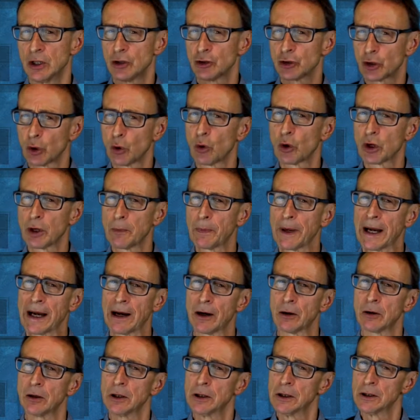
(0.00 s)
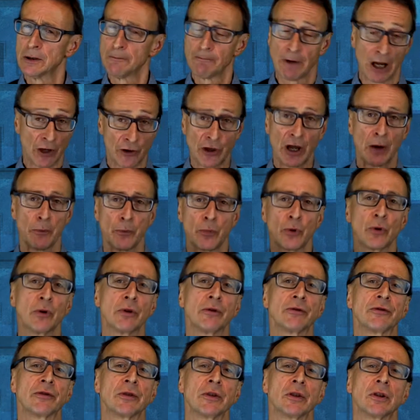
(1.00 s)
talk about a number
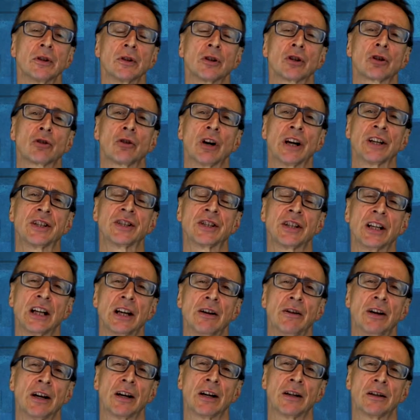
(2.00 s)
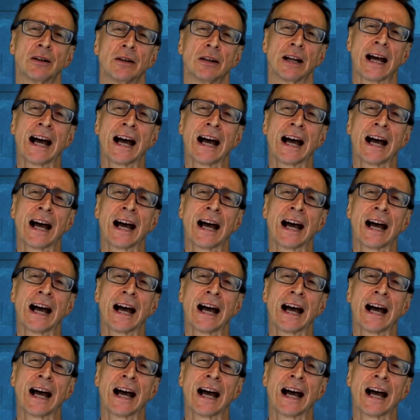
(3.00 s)
of criteria,